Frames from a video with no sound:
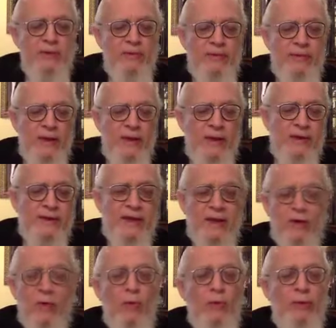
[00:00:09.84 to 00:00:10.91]
ill feeling,
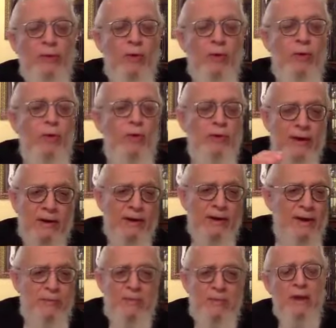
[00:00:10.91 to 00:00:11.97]
saying, Although you didn't
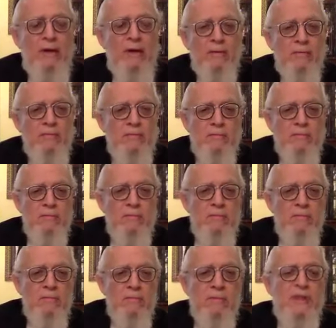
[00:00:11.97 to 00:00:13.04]
lend me,
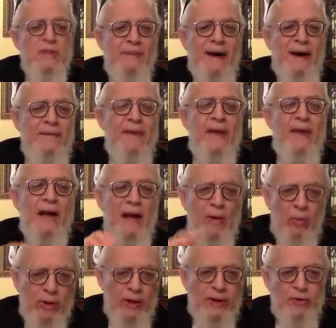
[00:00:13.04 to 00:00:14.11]
despite that,
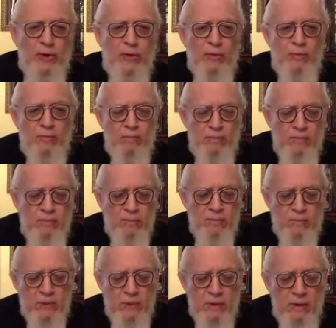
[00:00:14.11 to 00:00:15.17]
I will lend you.
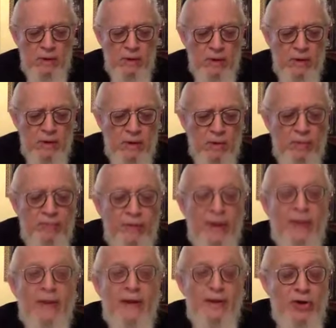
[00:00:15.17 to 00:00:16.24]
Your
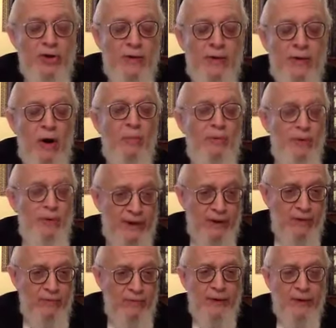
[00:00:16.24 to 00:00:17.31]
violation of harboring
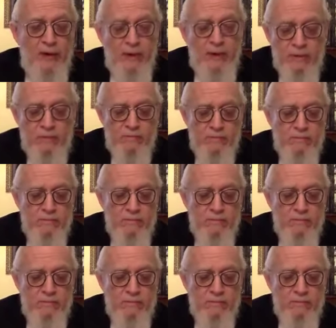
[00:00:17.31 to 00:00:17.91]
ill feeling.